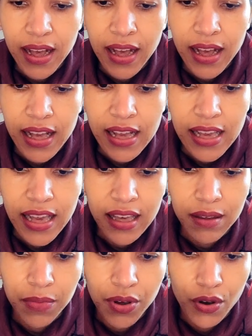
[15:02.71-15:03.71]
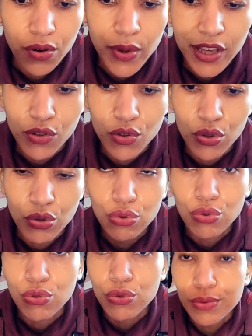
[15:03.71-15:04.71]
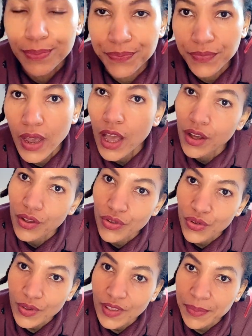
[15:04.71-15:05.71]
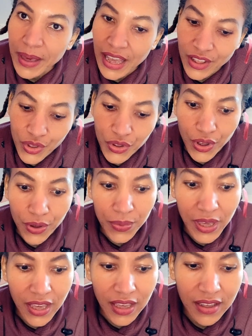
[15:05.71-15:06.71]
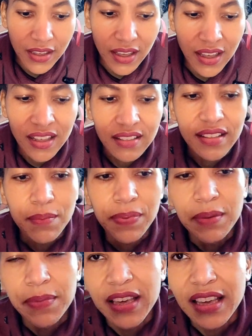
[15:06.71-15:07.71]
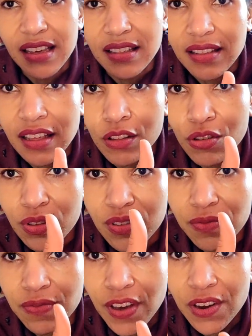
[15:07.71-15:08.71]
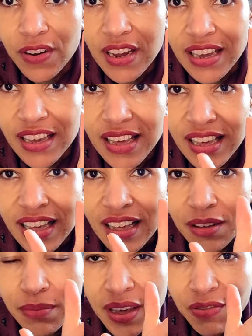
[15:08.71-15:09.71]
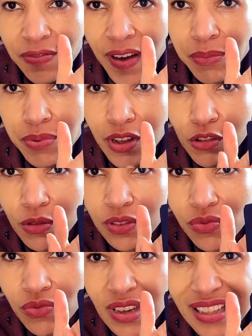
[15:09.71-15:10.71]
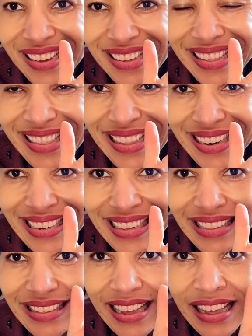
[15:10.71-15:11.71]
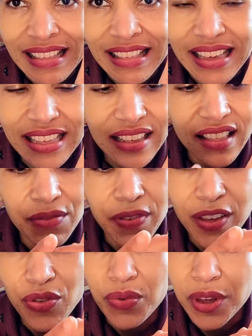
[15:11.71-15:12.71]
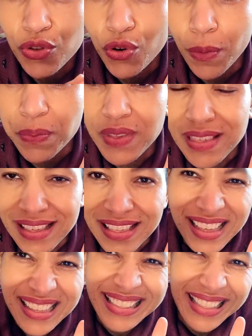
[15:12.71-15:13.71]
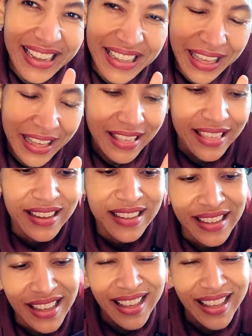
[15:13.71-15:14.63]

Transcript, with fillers: I am going to do some hand sewing uh, simply because it looks very my fabric looks really nice and neat and if I do a top stitching line eh,